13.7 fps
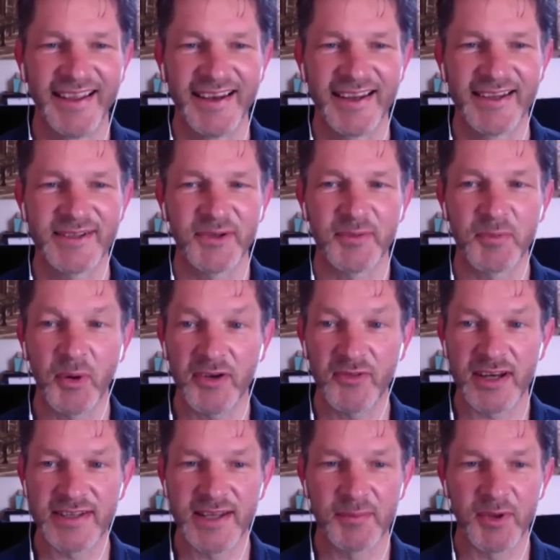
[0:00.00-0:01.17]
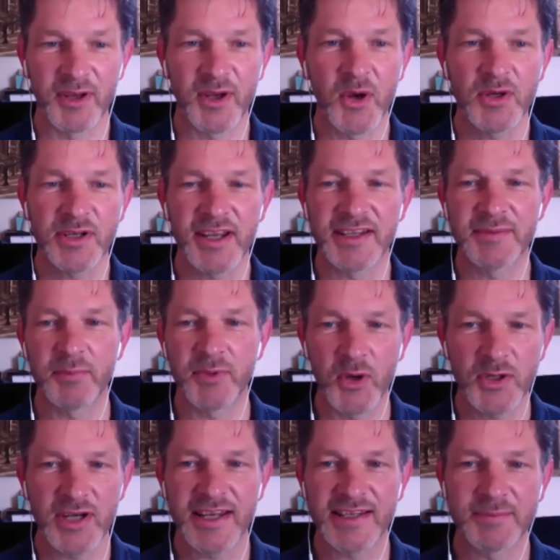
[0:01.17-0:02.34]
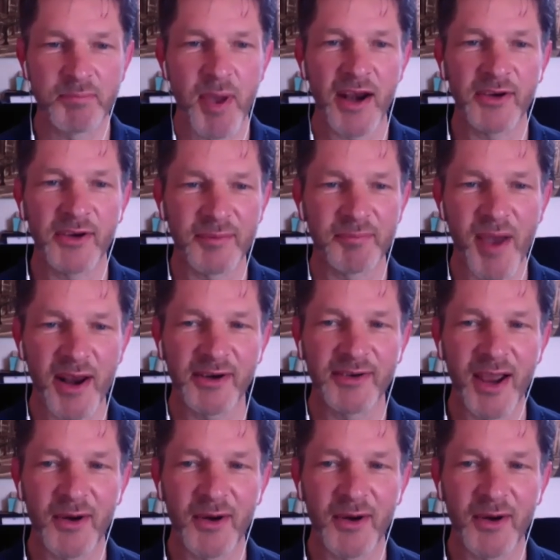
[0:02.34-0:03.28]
So to put it really simply, usually is better out